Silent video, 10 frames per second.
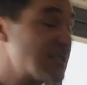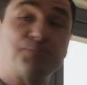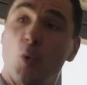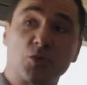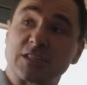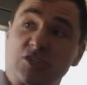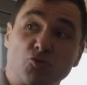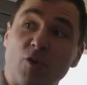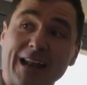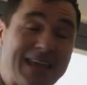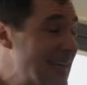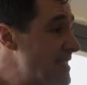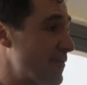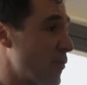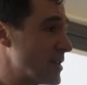sport, this is really
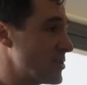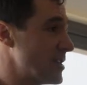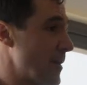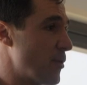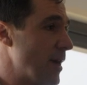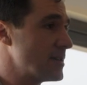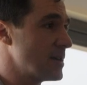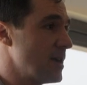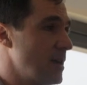easy for us to separate.